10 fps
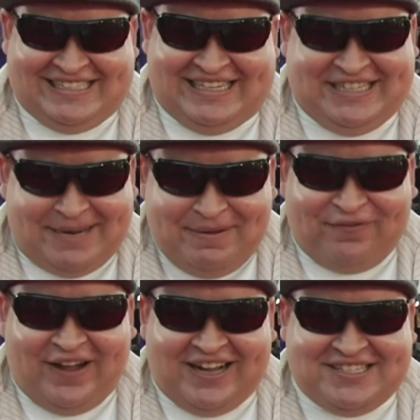to see Jamie
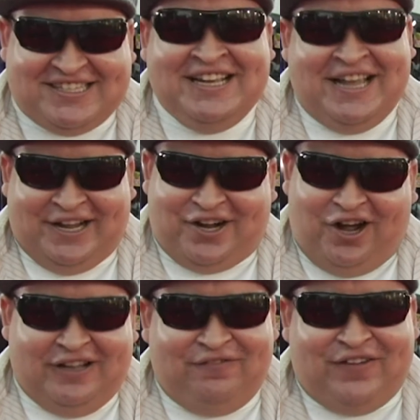Foxx and
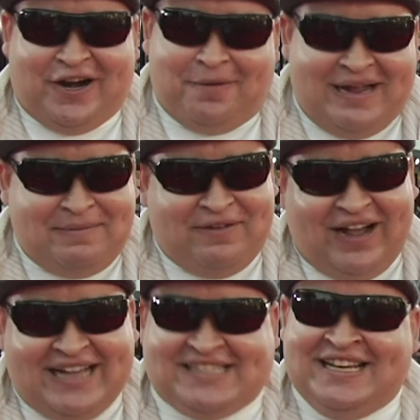Colin Farrell. Miami
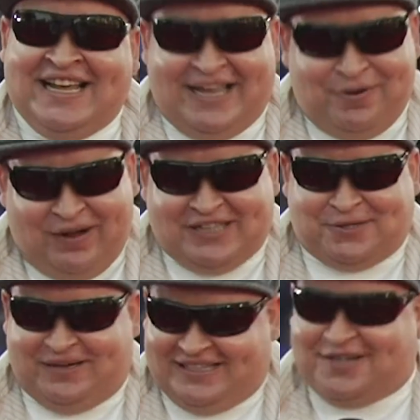Vice in
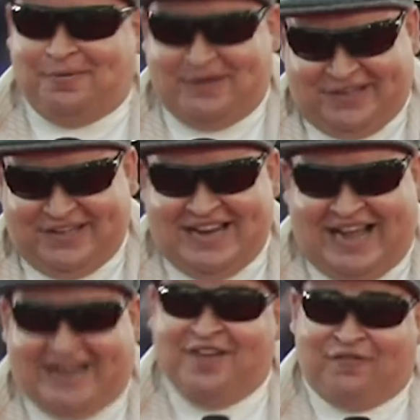Westwood. It's going to be a good
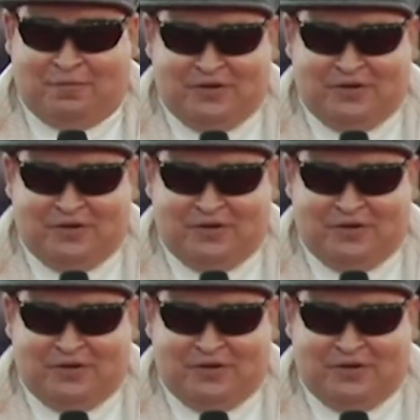night for